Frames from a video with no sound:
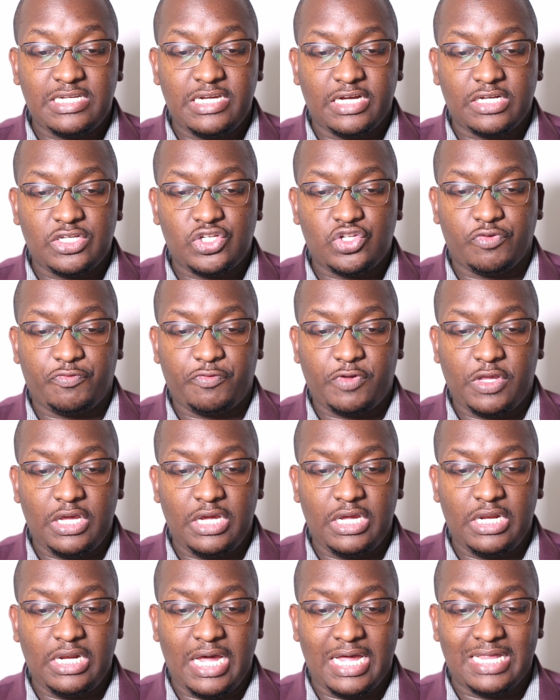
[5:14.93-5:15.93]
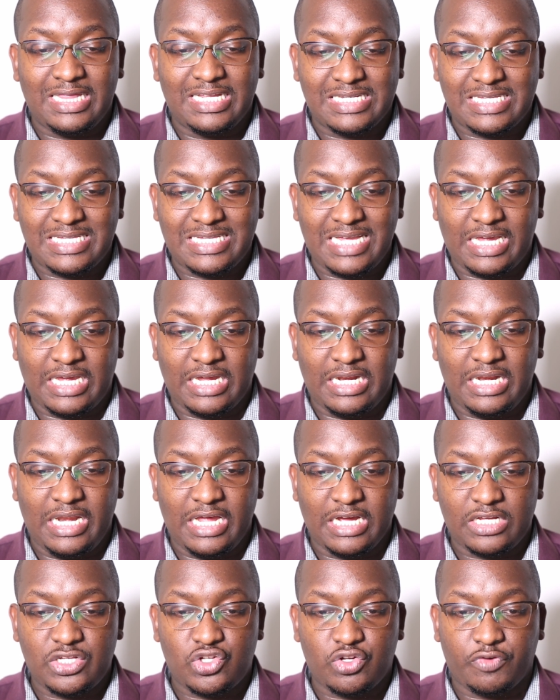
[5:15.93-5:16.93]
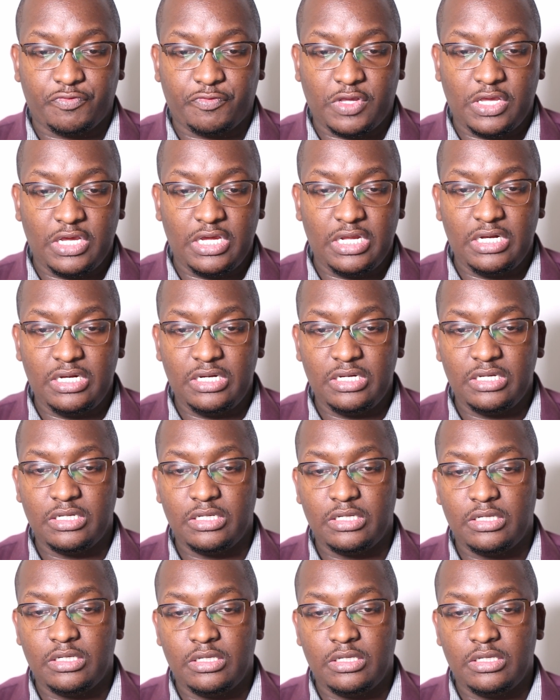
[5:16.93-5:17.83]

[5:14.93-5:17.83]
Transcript: next of kin and the second next of kin.